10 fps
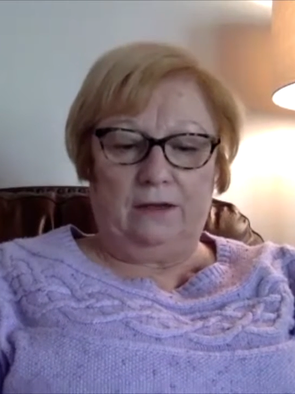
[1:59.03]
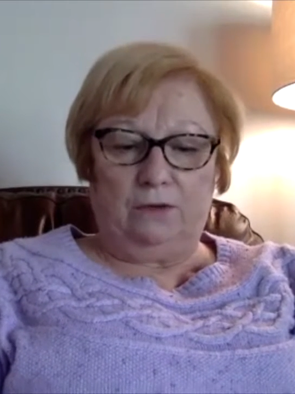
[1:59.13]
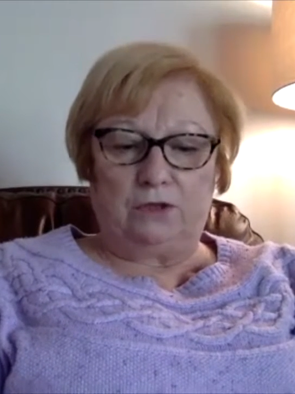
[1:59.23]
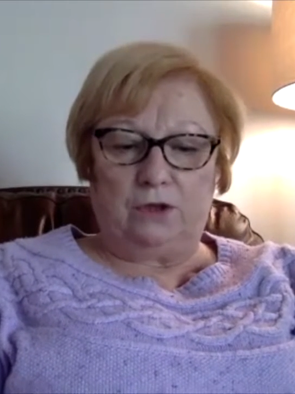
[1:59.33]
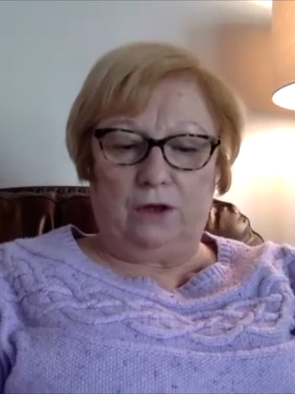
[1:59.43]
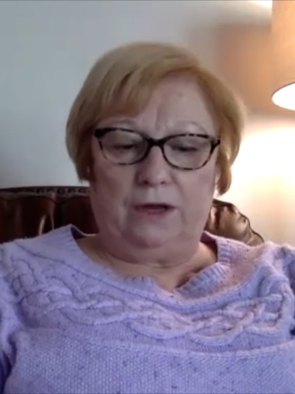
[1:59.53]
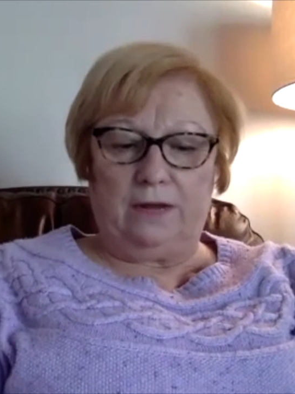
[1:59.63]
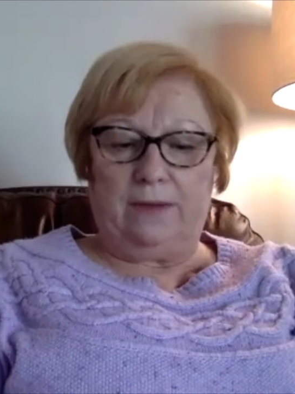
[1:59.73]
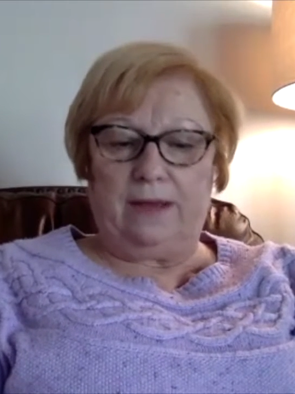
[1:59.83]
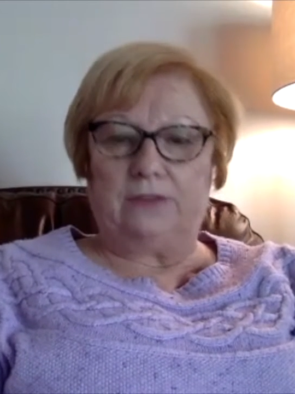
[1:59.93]
We're talking
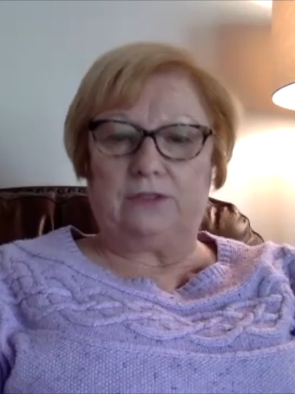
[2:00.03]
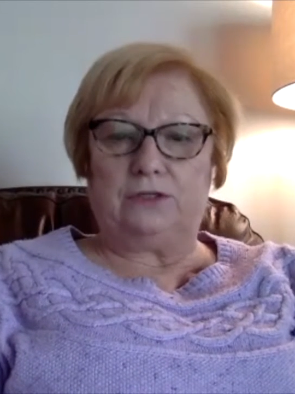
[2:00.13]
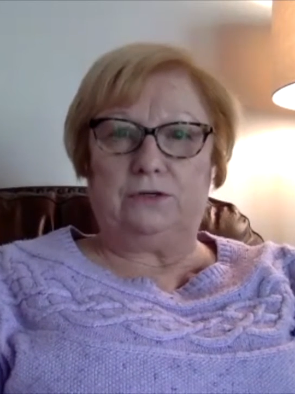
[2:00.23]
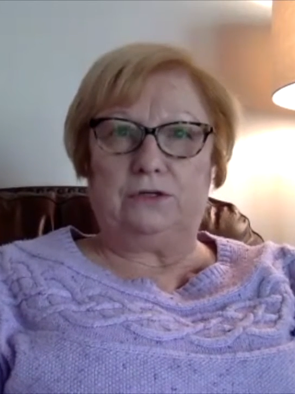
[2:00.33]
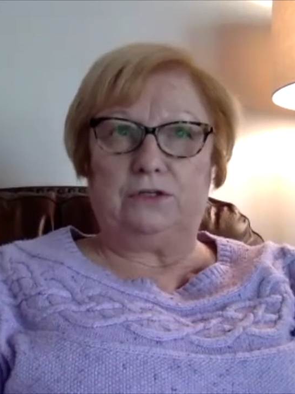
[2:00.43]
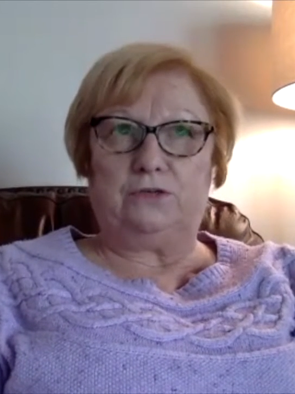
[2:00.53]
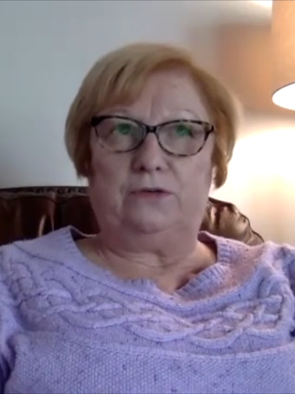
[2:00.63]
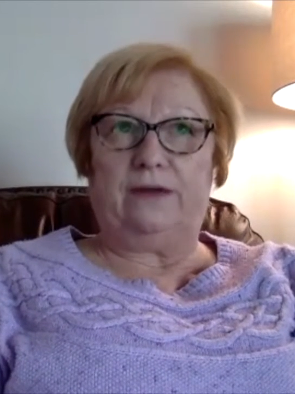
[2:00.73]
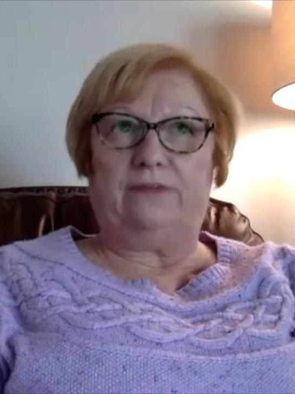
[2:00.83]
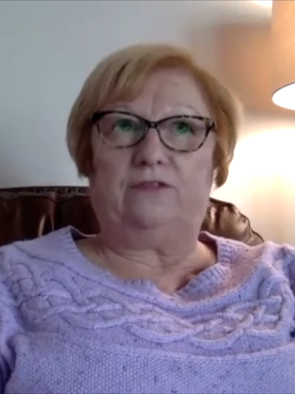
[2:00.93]
about students who
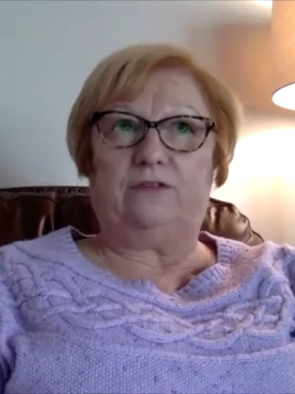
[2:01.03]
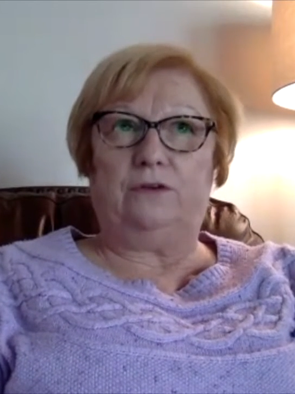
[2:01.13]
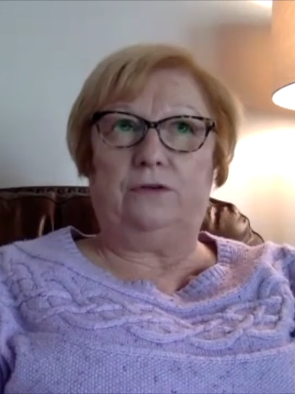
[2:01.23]
have skill in